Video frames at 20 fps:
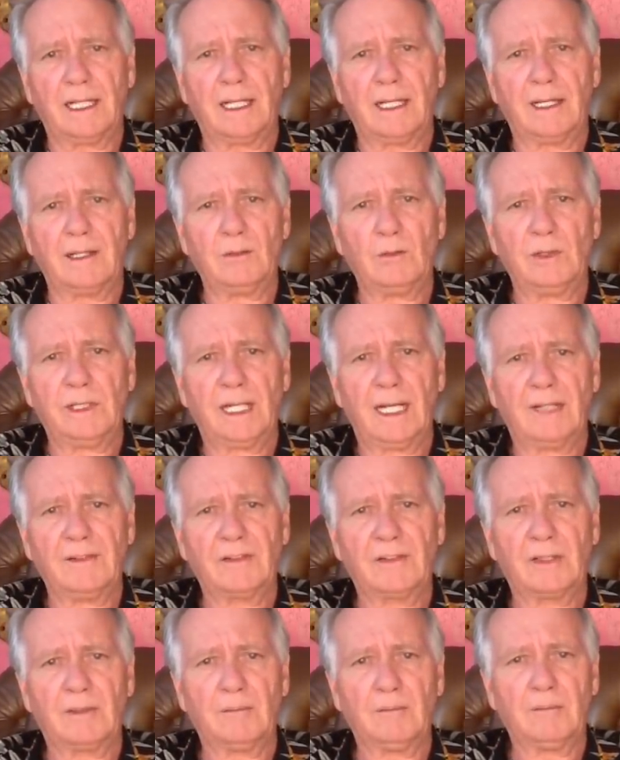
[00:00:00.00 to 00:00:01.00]
and we had
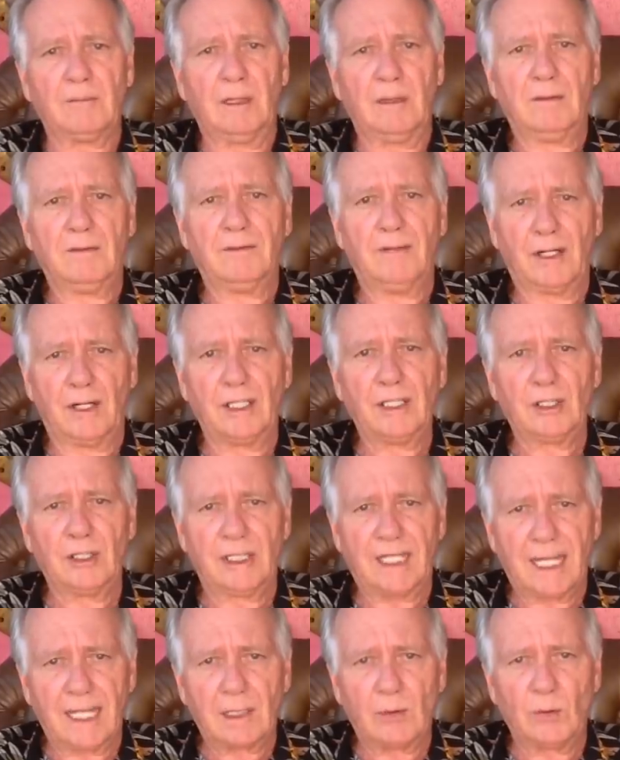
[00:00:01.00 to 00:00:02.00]
some very
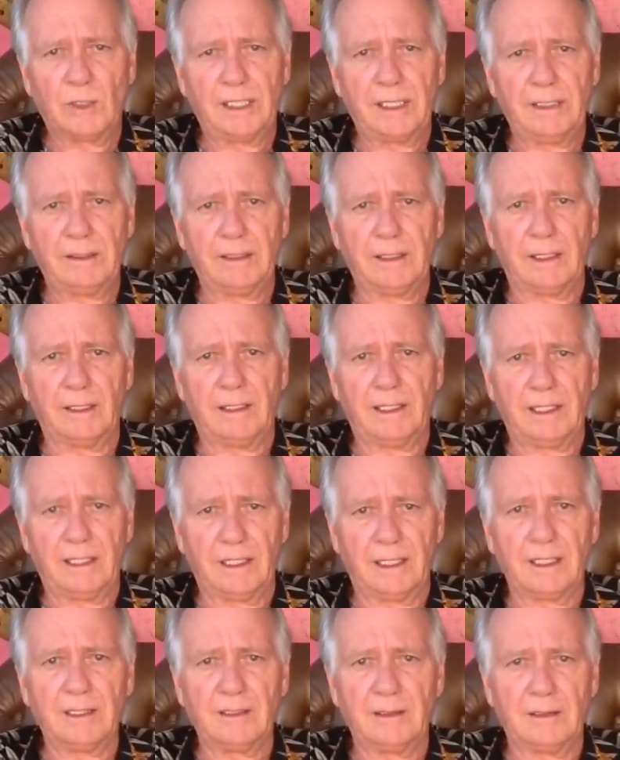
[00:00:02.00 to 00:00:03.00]
good equity
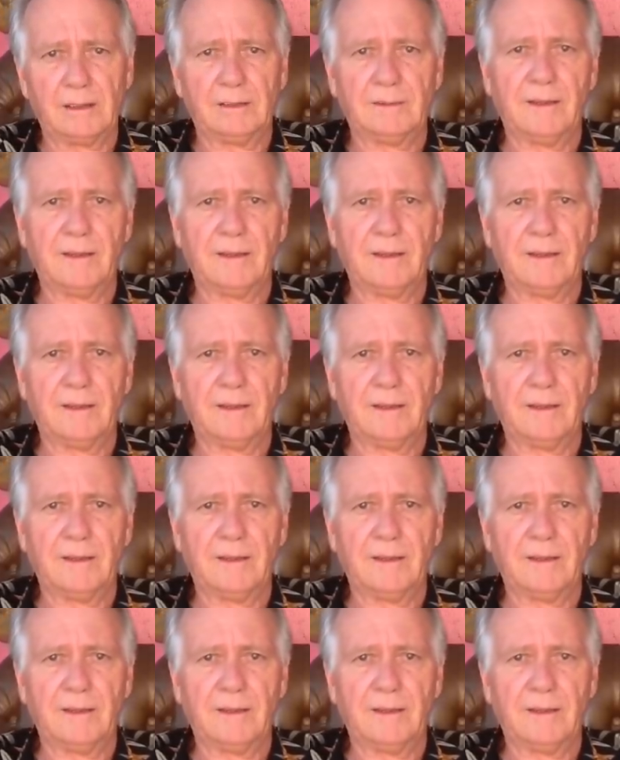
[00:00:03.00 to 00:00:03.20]
in it,